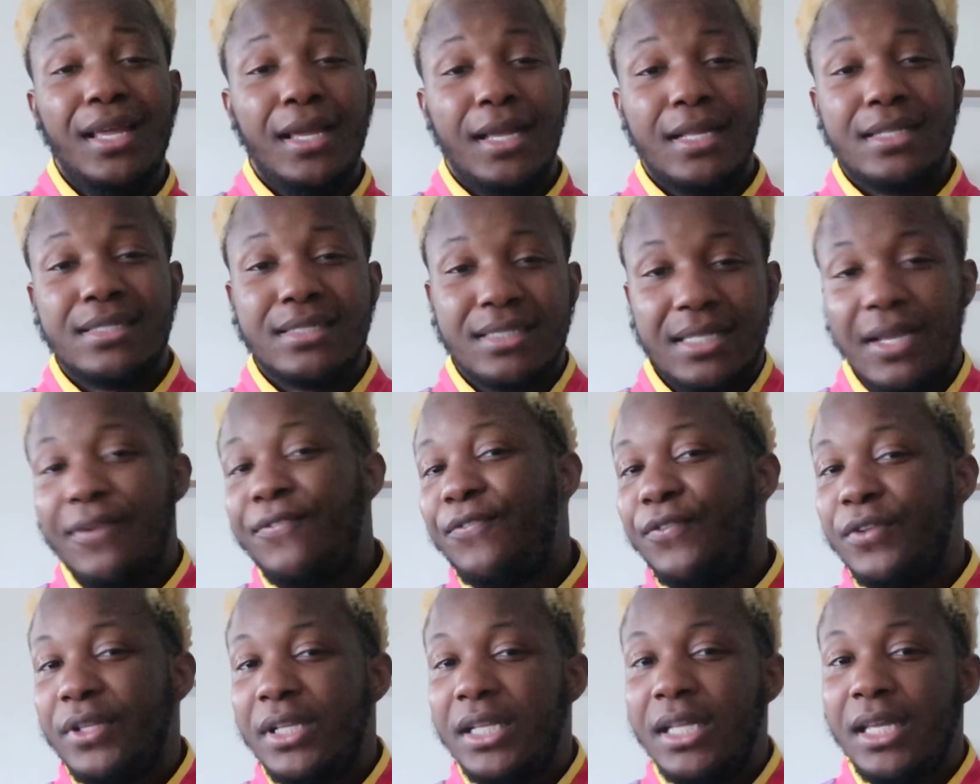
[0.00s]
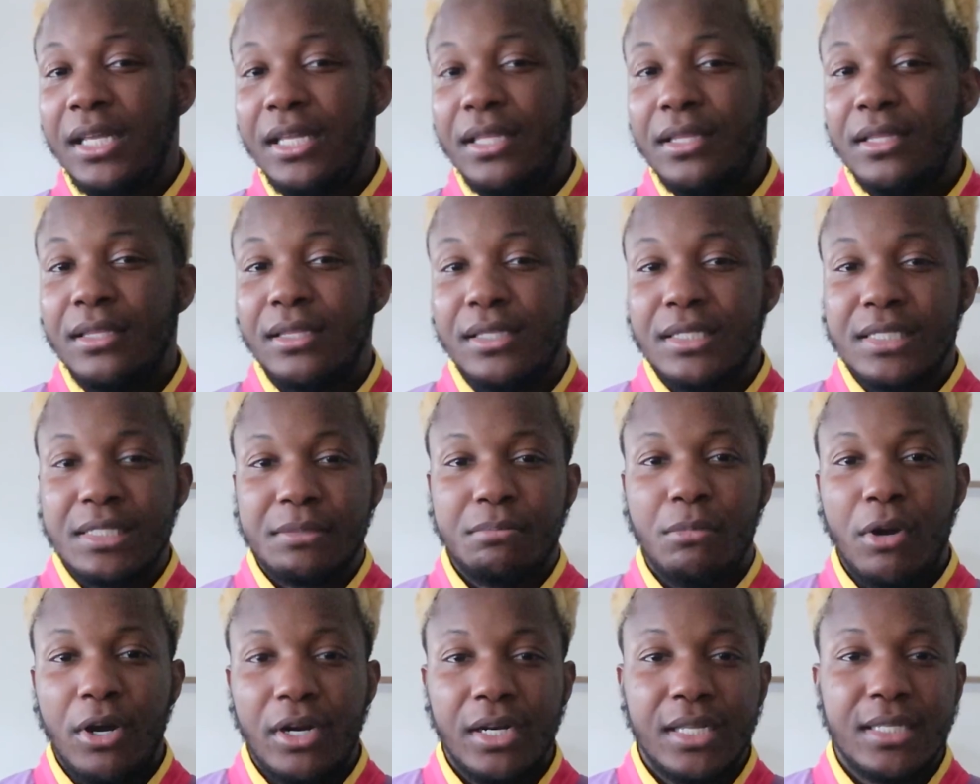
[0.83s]
it's definitely the
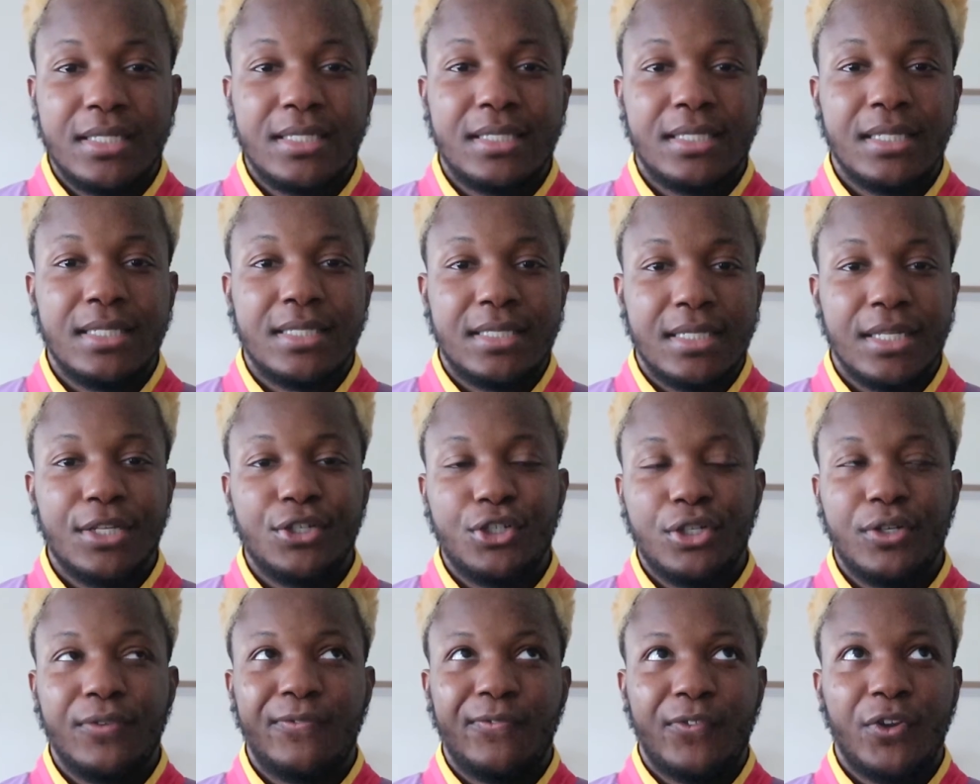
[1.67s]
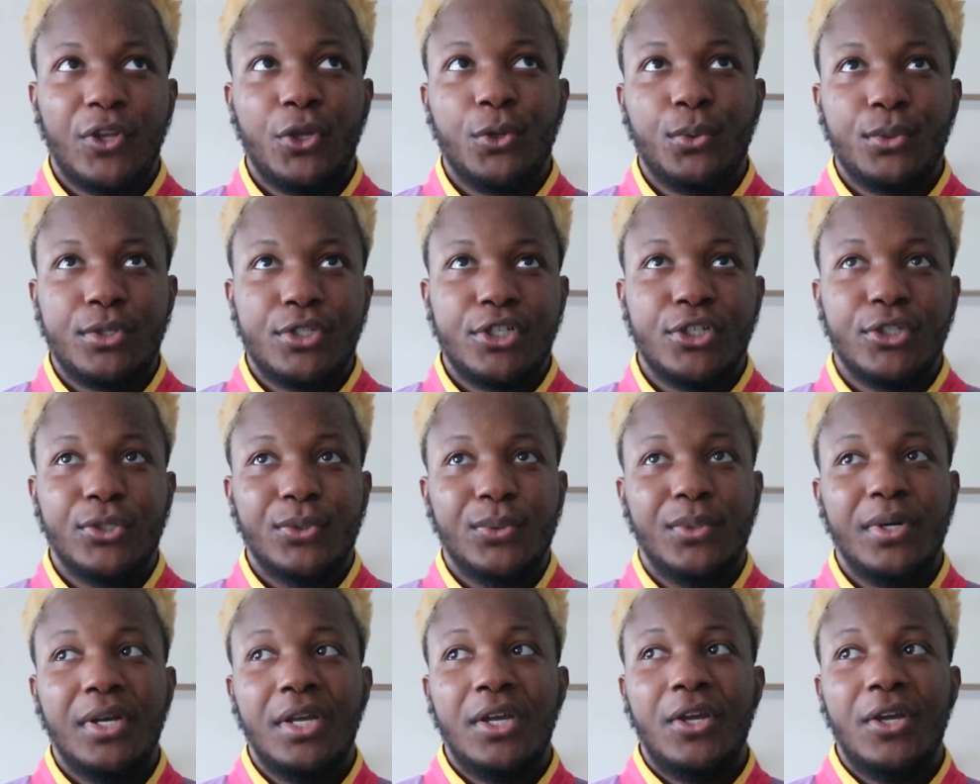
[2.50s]
smartest decision for you to